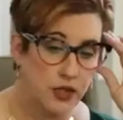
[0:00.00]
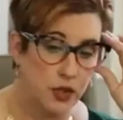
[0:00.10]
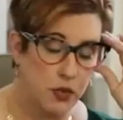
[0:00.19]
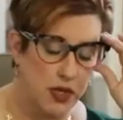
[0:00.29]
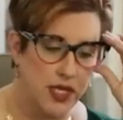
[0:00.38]
So
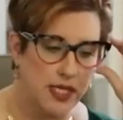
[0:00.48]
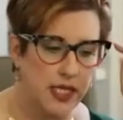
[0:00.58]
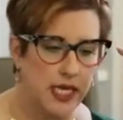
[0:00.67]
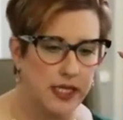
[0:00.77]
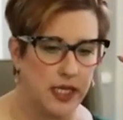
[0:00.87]
what this
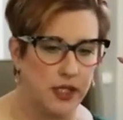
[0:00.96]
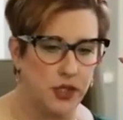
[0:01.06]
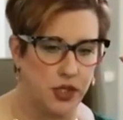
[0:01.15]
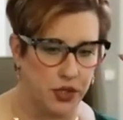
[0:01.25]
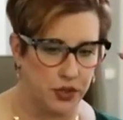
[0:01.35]
lets us
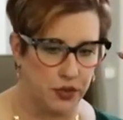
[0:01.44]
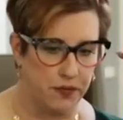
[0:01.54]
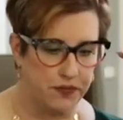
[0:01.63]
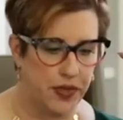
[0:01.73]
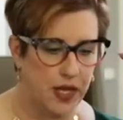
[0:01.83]
do
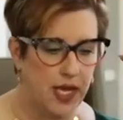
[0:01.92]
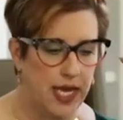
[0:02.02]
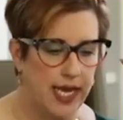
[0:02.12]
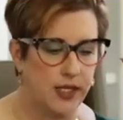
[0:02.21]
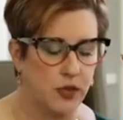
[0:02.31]

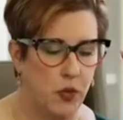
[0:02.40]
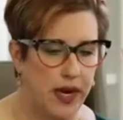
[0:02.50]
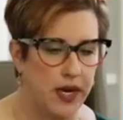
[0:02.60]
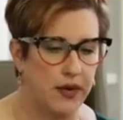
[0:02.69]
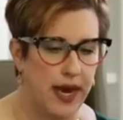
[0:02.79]
is
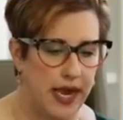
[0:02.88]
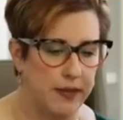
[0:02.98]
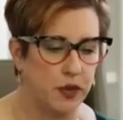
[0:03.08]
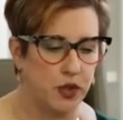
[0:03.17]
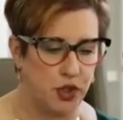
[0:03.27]
we're
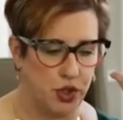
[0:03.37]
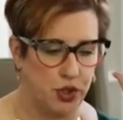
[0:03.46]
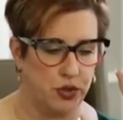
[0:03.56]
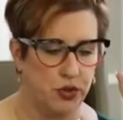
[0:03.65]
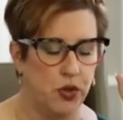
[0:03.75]
able
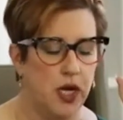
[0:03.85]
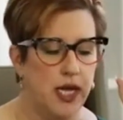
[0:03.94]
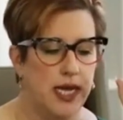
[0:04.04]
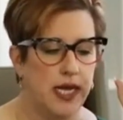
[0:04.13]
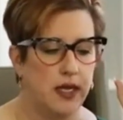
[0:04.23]
to
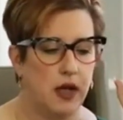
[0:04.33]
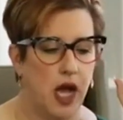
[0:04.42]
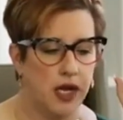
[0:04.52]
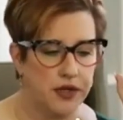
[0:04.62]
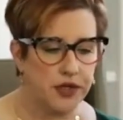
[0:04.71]

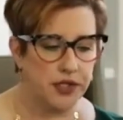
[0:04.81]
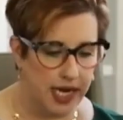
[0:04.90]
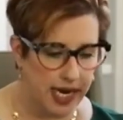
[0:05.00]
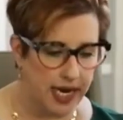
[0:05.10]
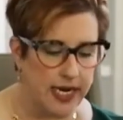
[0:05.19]

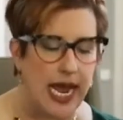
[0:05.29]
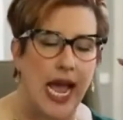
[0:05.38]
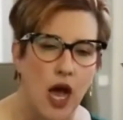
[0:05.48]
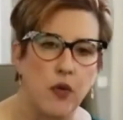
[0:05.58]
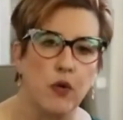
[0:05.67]
understand
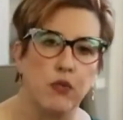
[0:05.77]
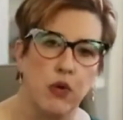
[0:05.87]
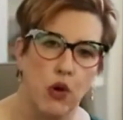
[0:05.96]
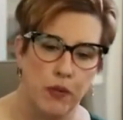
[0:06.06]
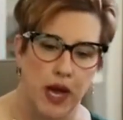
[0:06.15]
how a
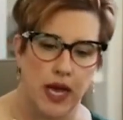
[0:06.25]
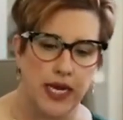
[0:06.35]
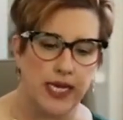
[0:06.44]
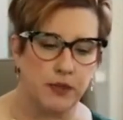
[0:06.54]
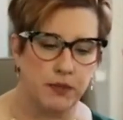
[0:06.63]
robot
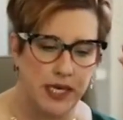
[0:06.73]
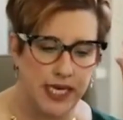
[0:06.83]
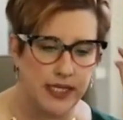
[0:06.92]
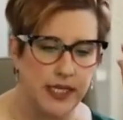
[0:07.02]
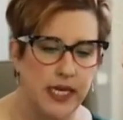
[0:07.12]
is
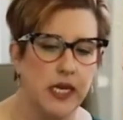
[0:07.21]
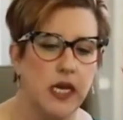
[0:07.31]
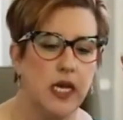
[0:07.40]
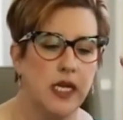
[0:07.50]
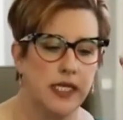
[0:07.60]
piecing
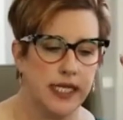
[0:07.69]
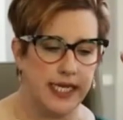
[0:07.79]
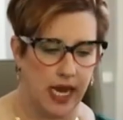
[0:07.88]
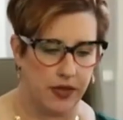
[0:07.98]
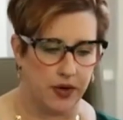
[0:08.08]

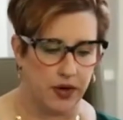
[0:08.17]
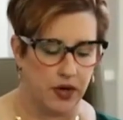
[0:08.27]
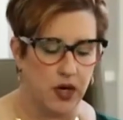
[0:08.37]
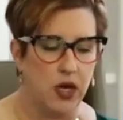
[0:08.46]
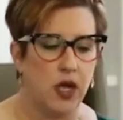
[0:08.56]

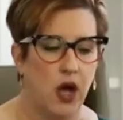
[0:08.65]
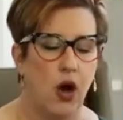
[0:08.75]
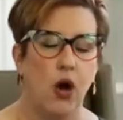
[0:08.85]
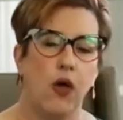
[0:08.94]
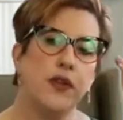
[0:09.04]
together
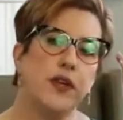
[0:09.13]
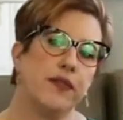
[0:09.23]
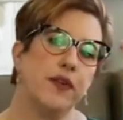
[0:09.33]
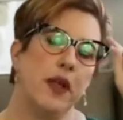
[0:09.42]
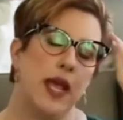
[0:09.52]
all the
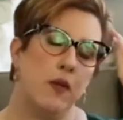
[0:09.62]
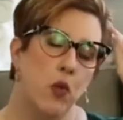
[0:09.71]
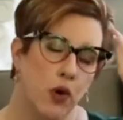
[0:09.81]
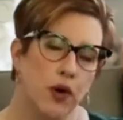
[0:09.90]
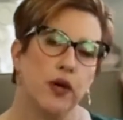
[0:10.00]
different
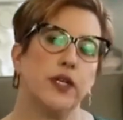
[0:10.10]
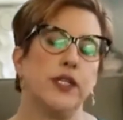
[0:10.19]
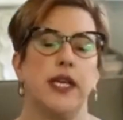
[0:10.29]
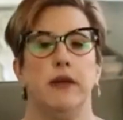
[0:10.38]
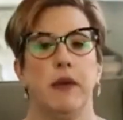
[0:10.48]

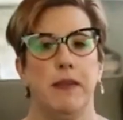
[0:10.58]
words in my